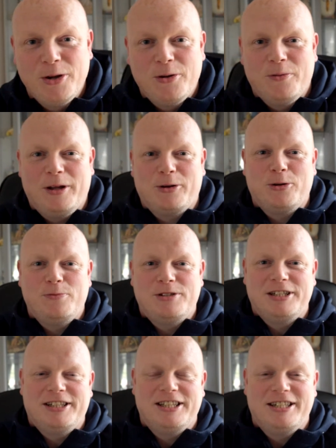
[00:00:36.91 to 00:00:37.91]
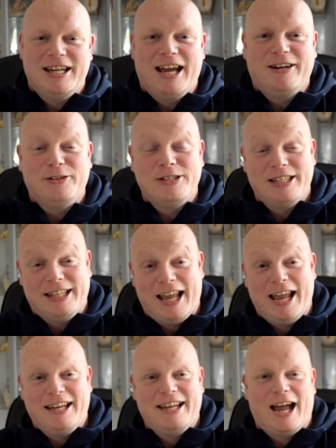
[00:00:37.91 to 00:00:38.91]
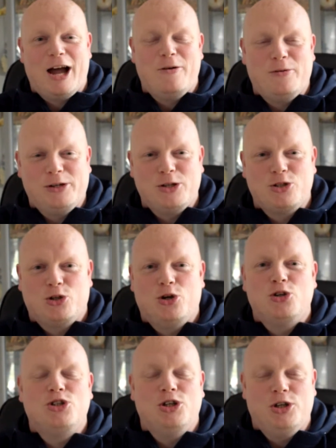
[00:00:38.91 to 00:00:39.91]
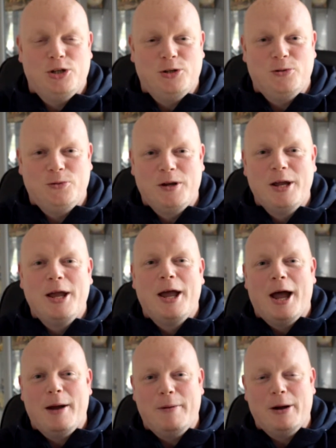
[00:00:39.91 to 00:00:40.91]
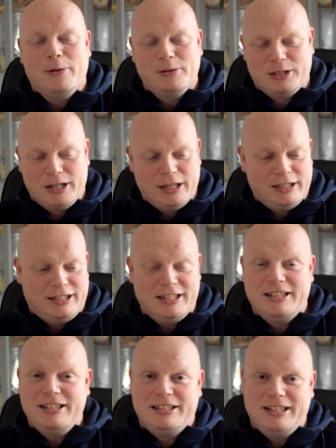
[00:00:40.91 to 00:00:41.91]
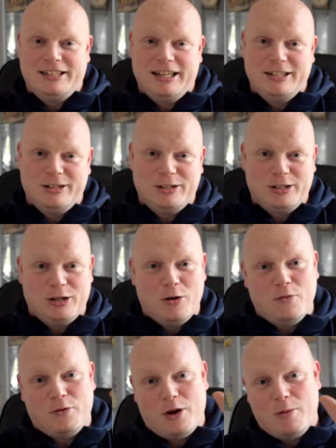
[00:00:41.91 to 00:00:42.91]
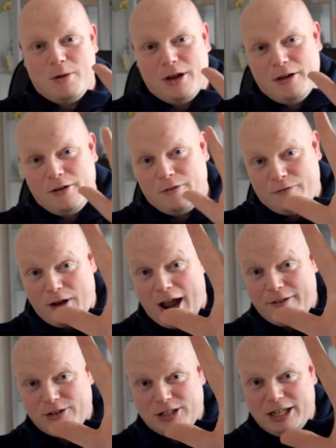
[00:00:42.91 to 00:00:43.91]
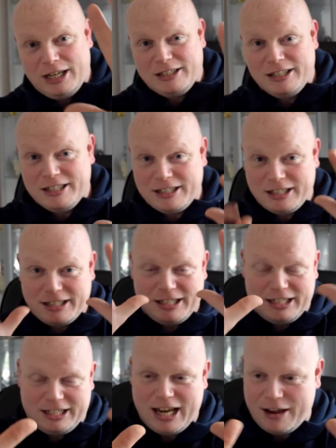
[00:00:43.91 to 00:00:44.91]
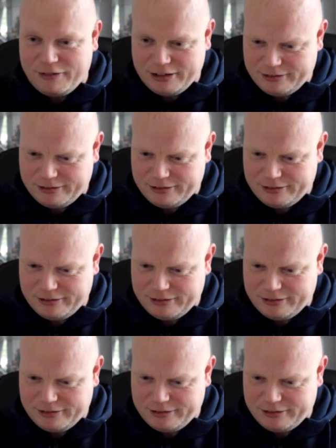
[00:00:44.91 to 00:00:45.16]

Welcome to the channel. Today I want to talk to you about Disney's decision to go from 5 seasons to 7.